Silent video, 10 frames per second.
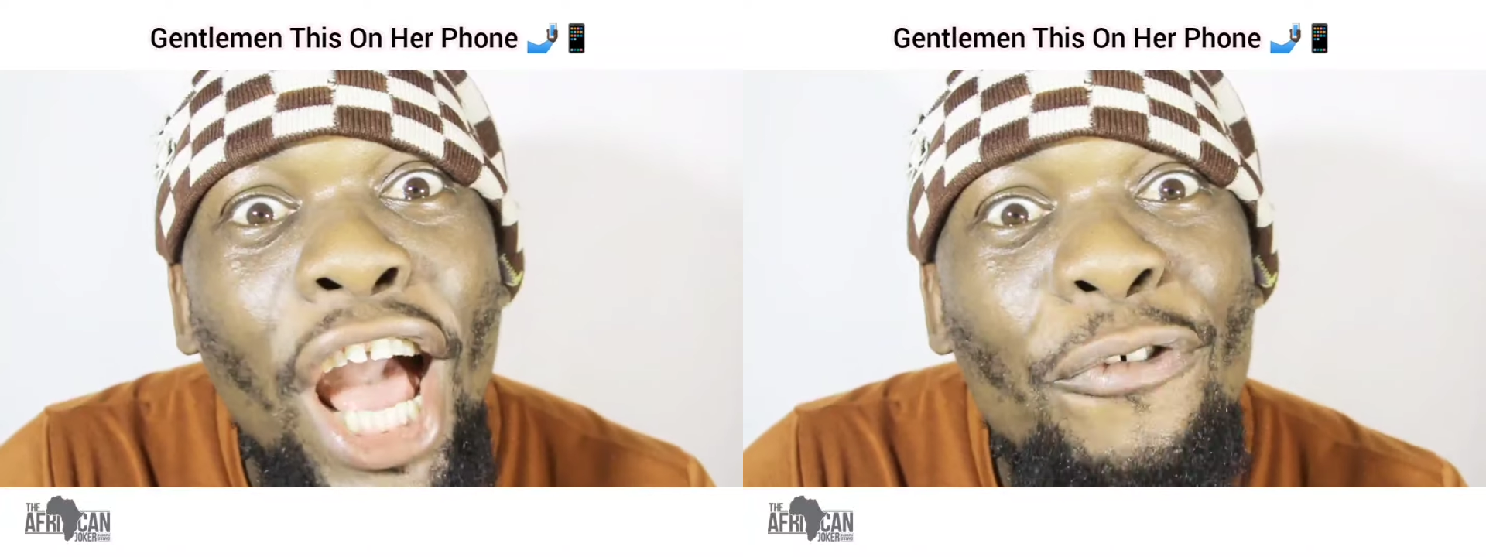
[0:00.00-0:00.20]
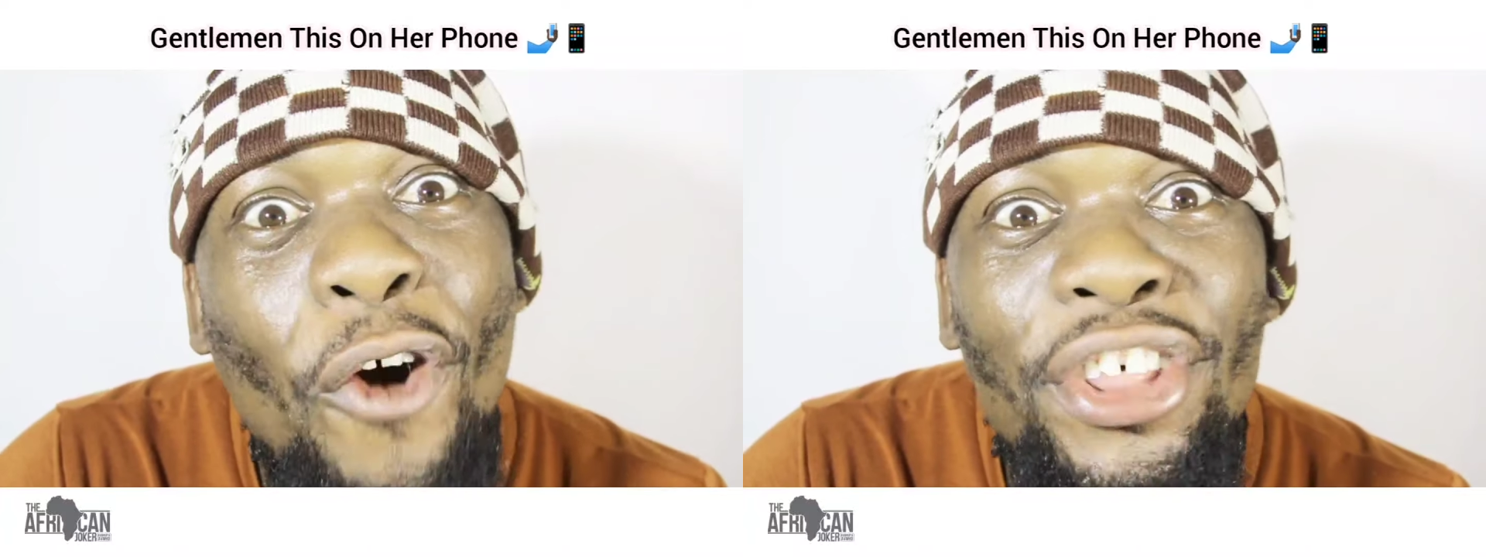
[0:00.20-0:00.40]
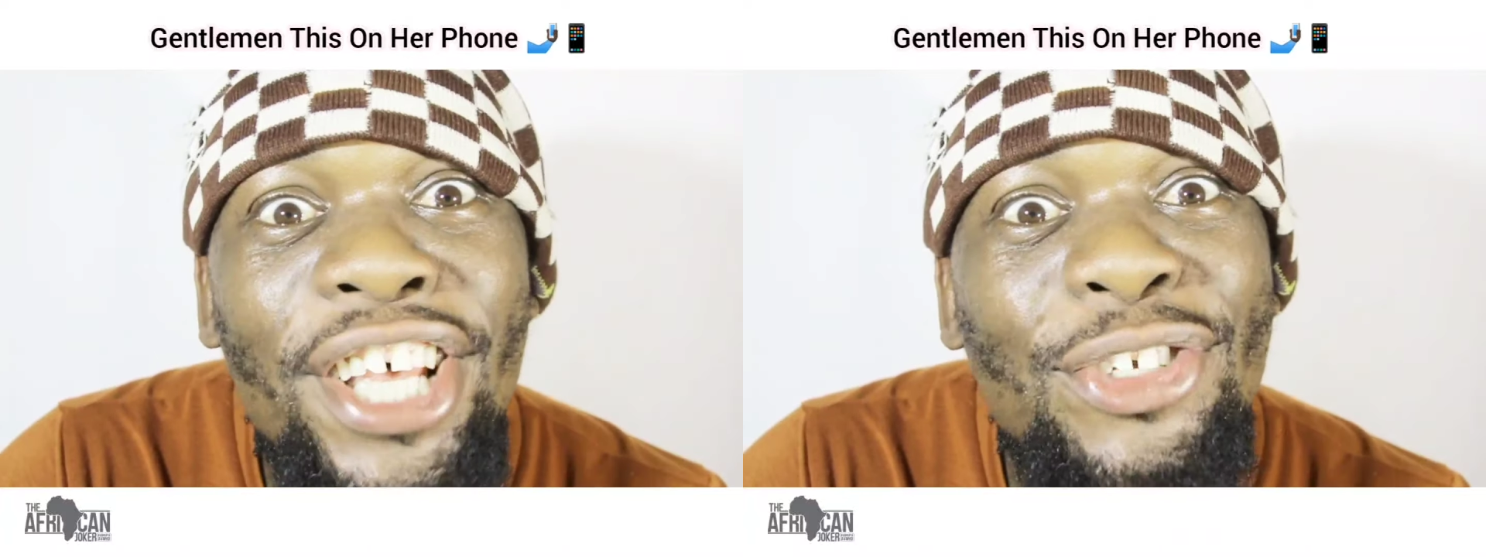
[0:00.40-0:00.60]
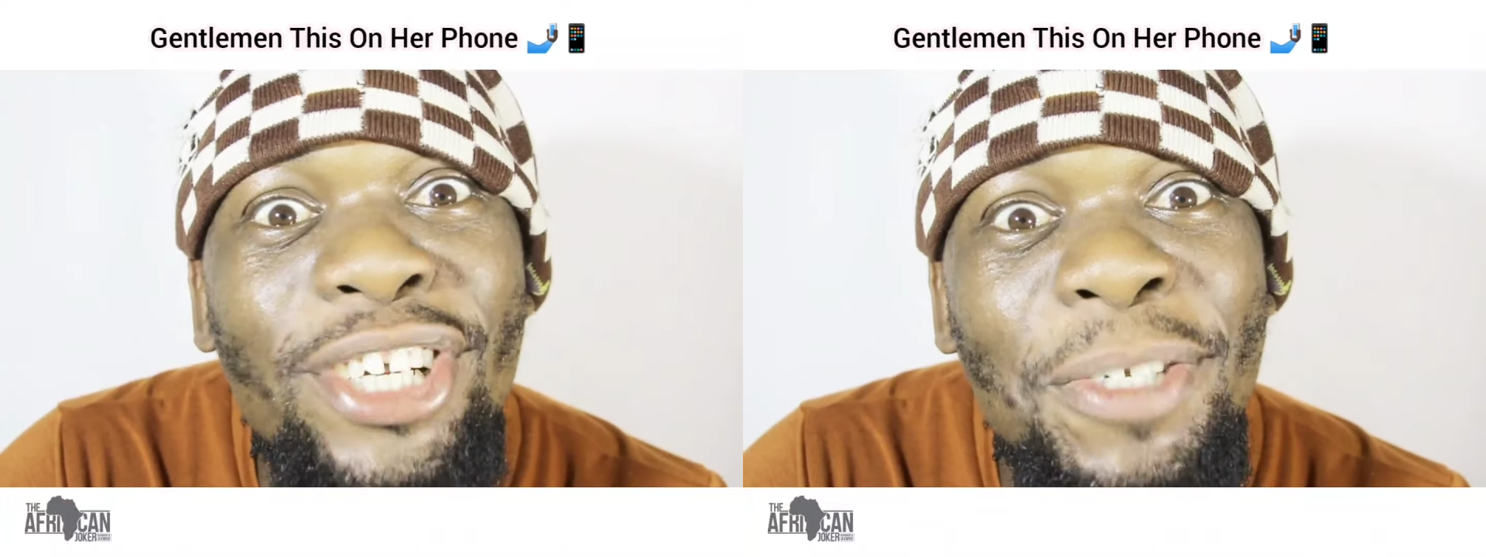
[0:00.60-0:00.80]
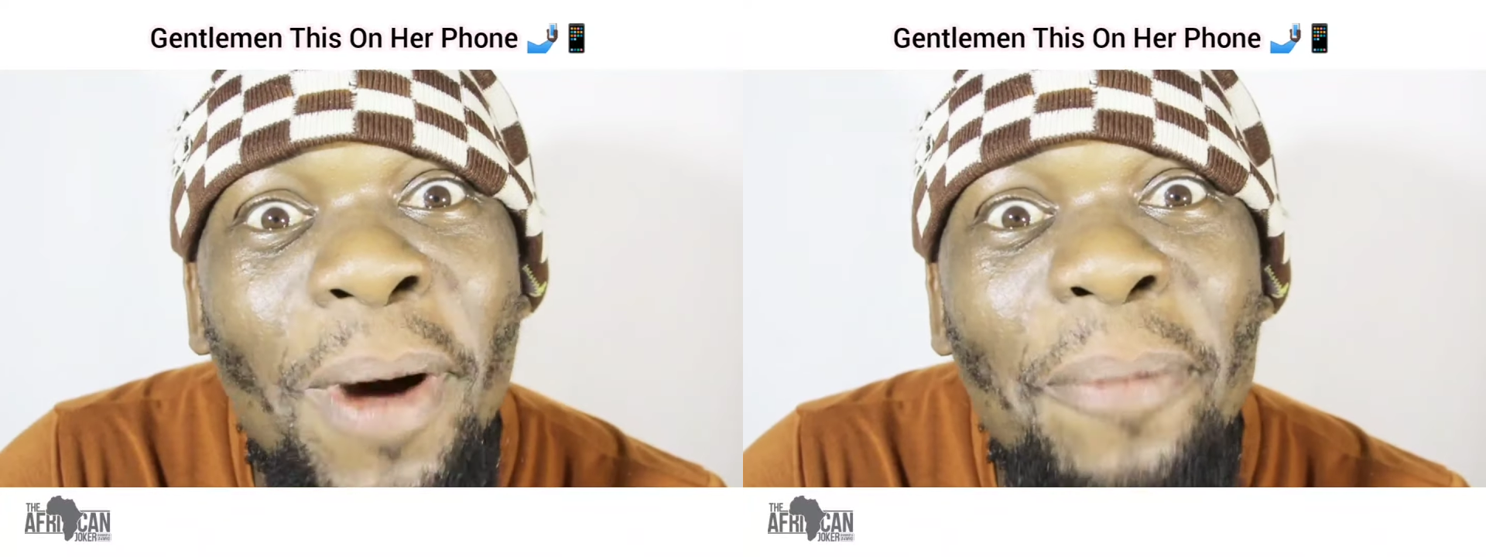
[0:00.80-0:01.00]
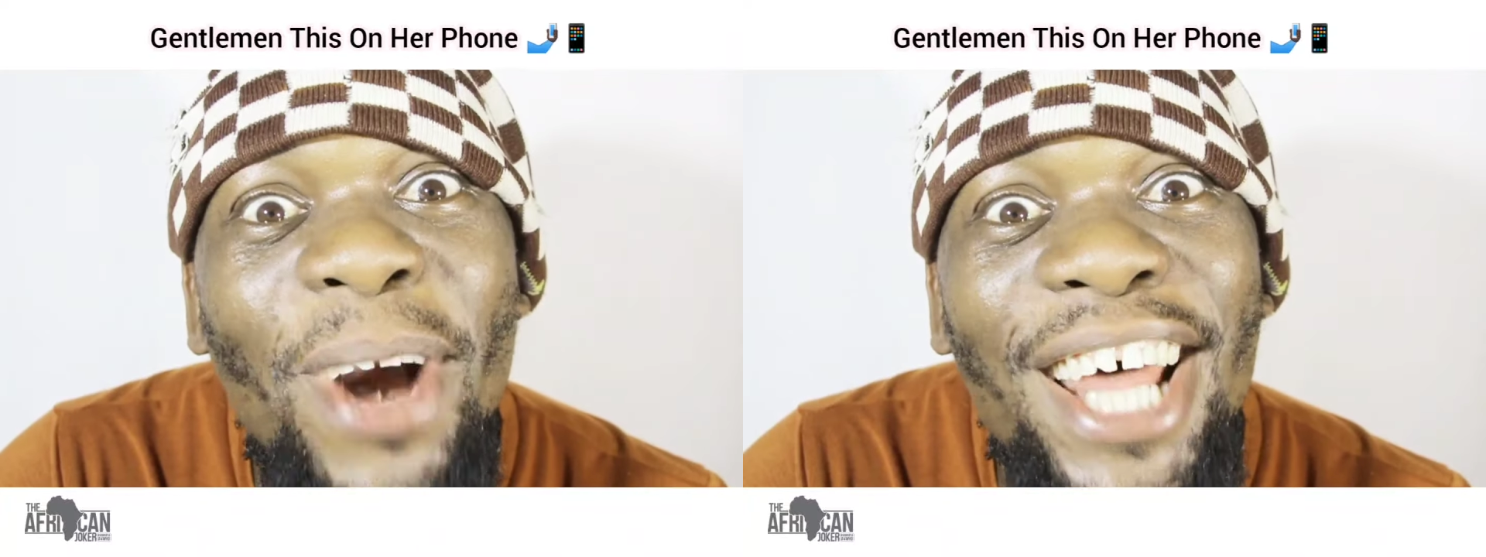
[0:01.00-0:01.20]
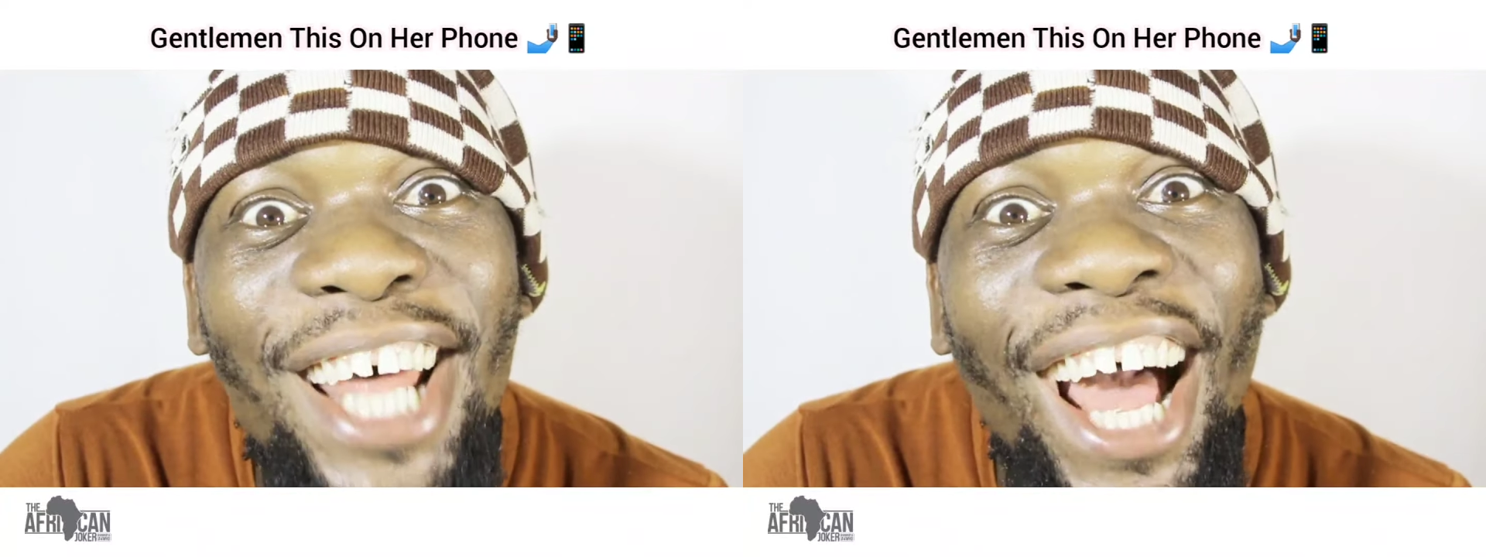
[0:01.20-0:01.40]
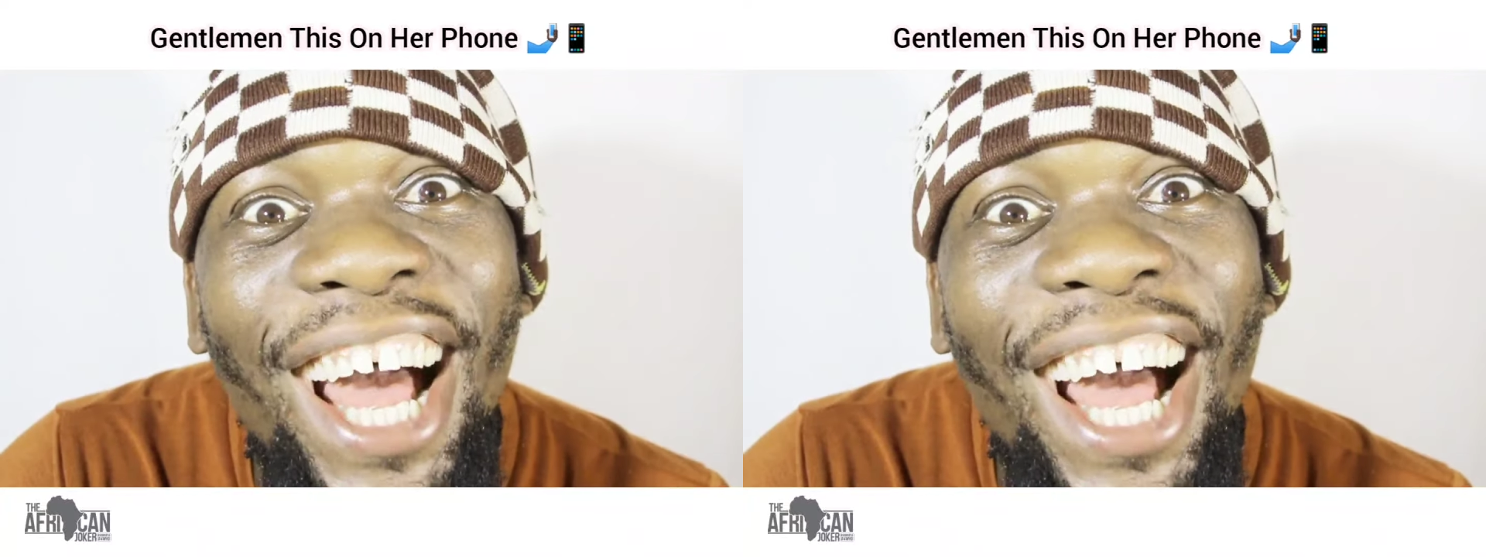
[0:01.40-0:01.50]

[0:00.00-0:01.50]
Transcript: for the streets, my brother.